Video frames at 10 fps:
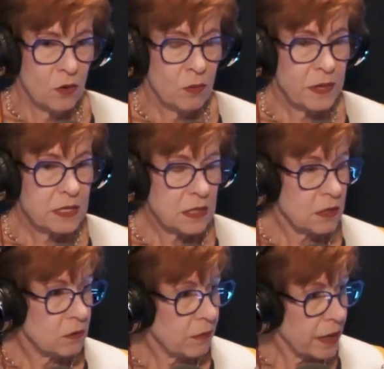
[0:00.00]
Well, they did a
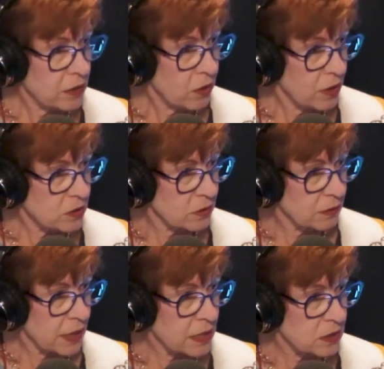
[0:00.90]
great concert
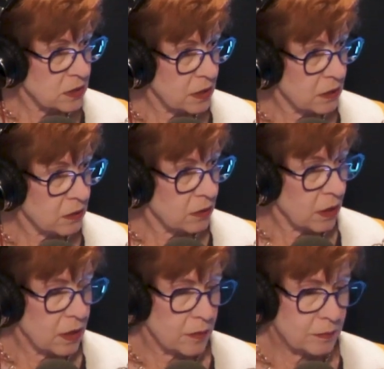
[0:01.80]
last year.
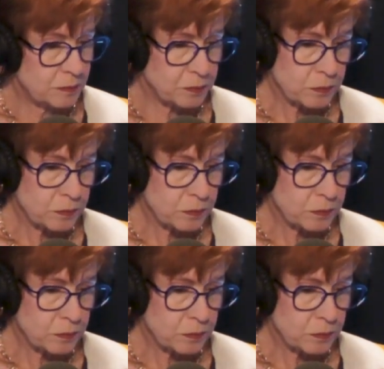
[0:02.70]
Um,